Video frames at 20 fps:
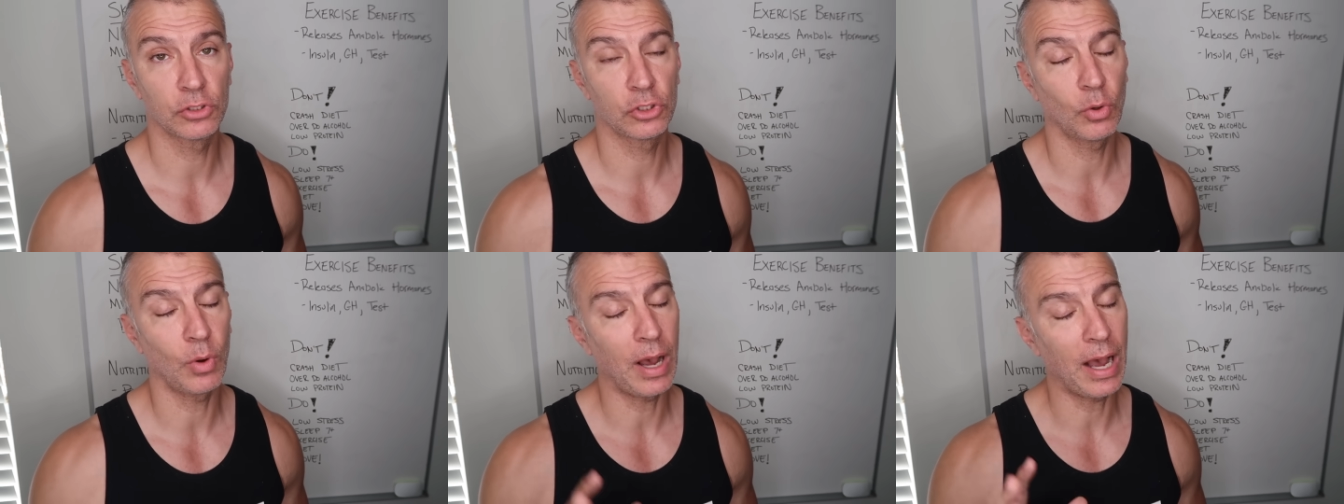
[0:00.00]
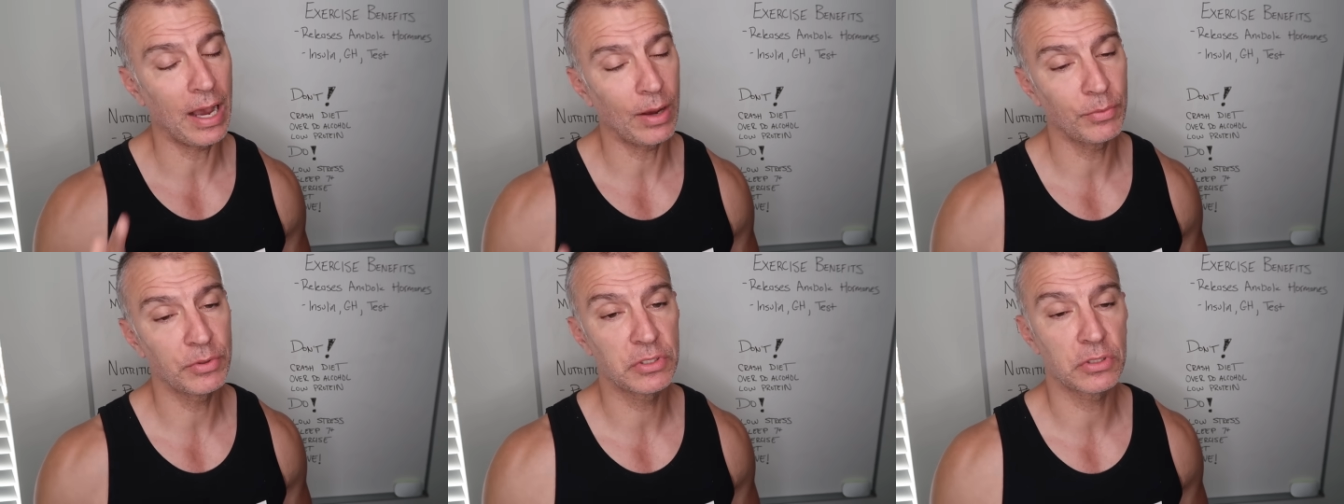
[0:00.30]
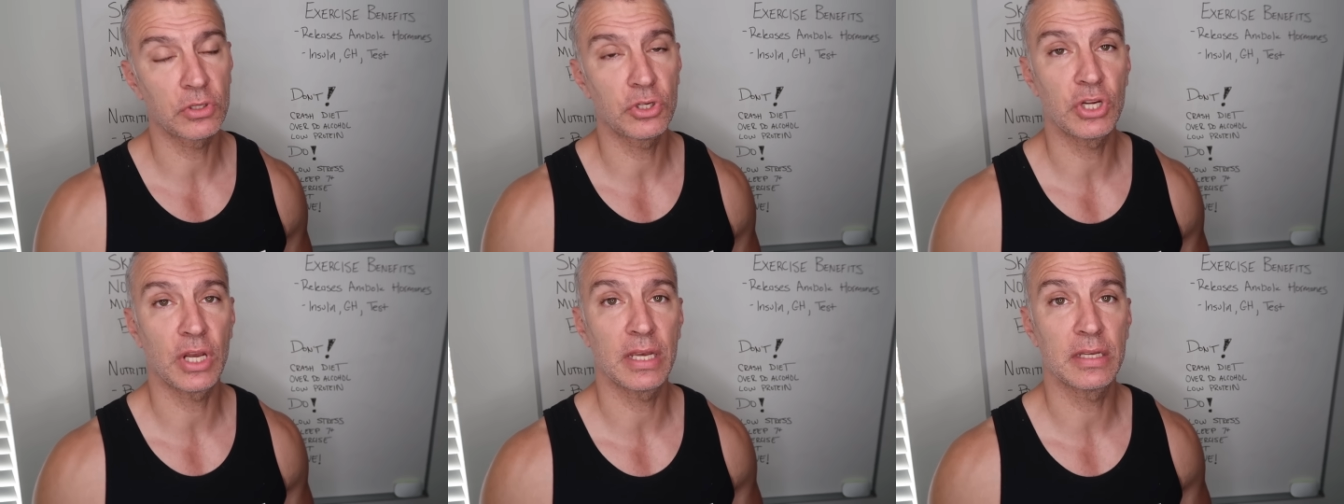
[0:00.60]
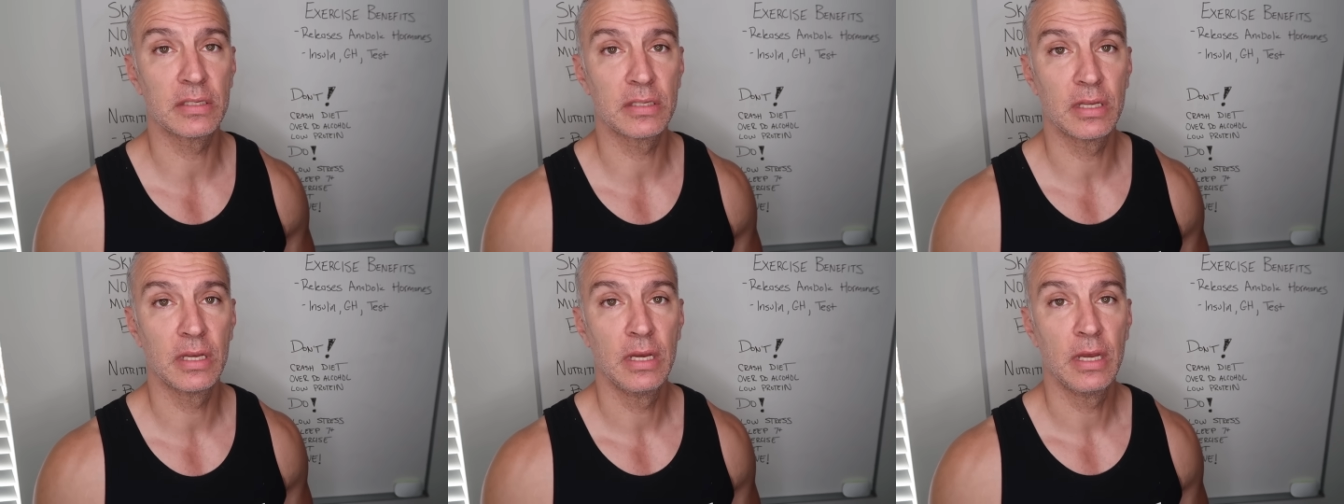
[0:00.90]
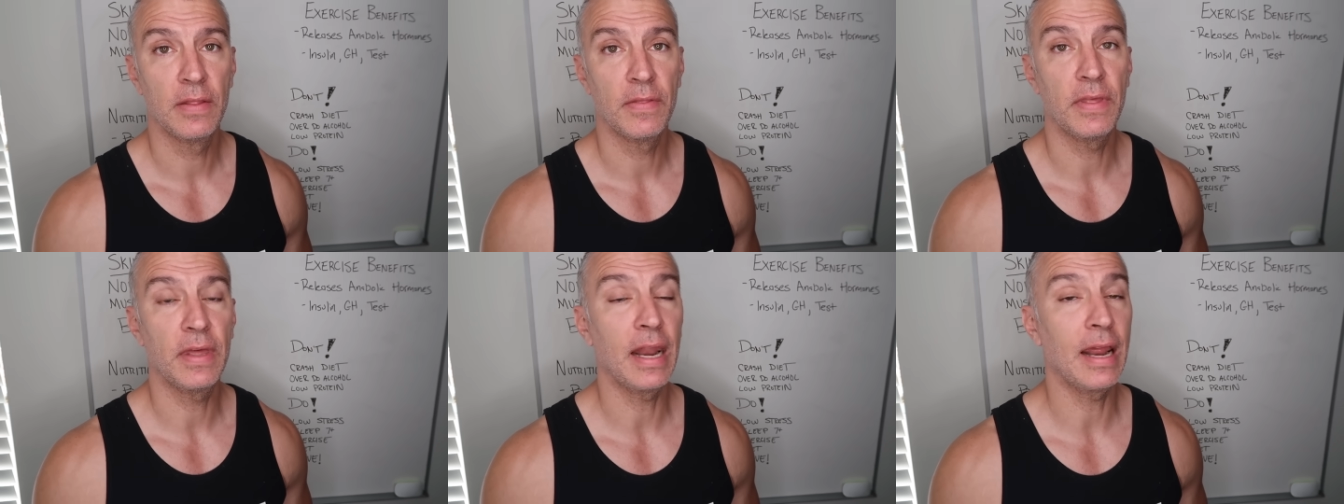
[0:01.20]
So I would suggest
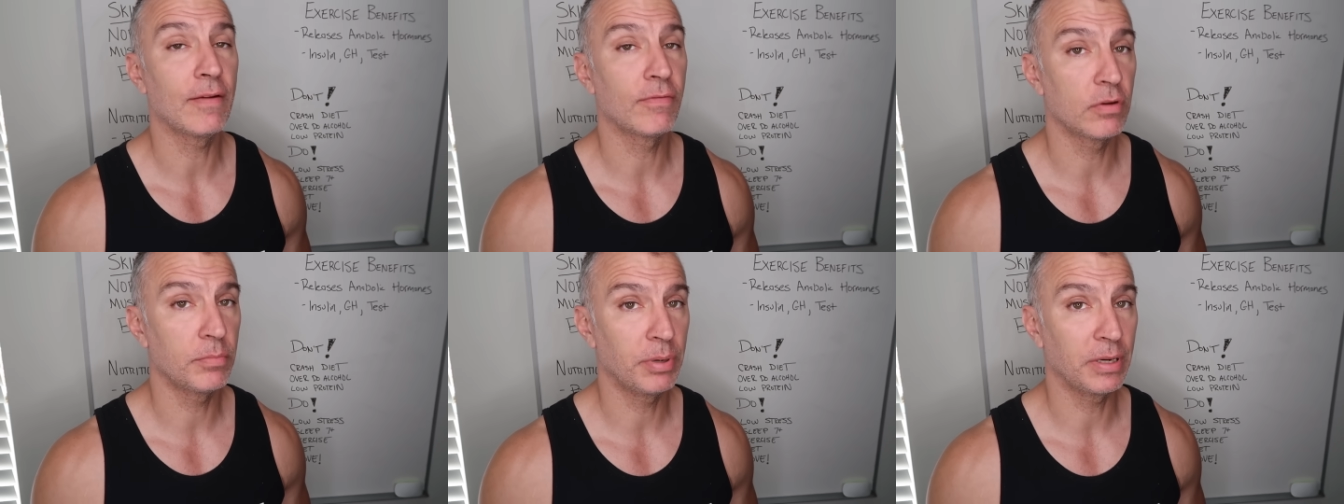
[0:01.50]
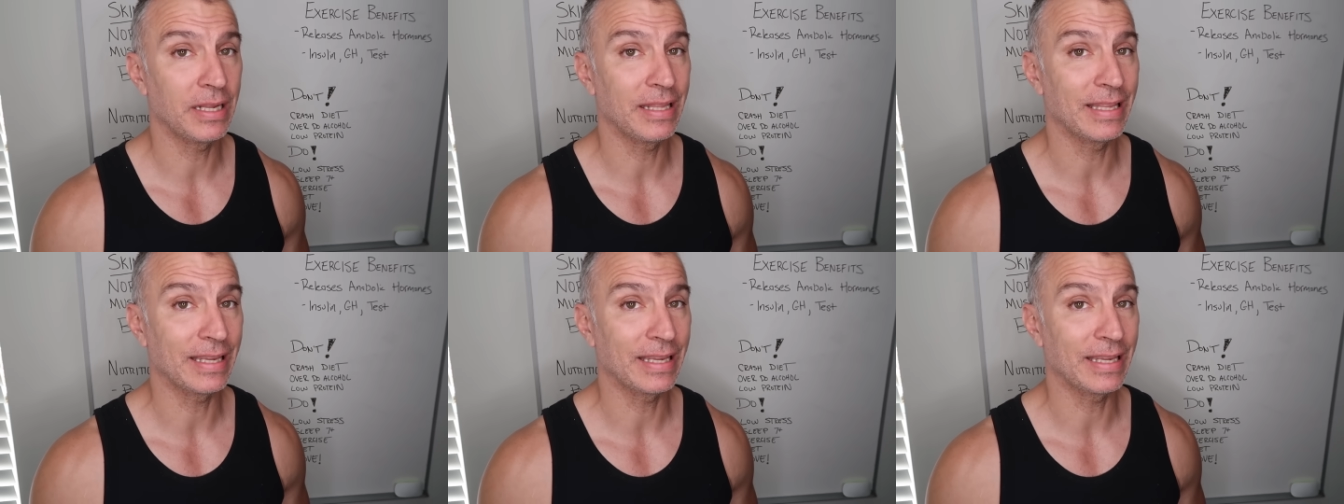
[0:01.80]
that everybody